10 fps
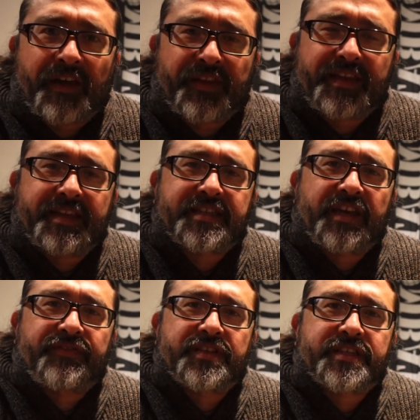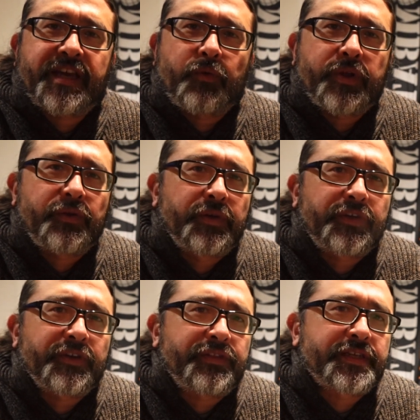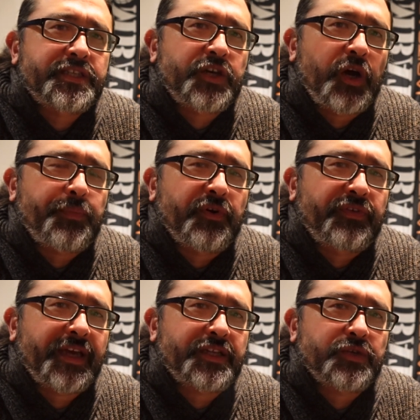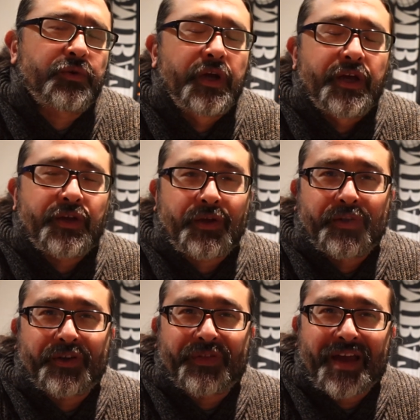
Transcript: I think it's safe to say when you look at this type of kettle, you look at the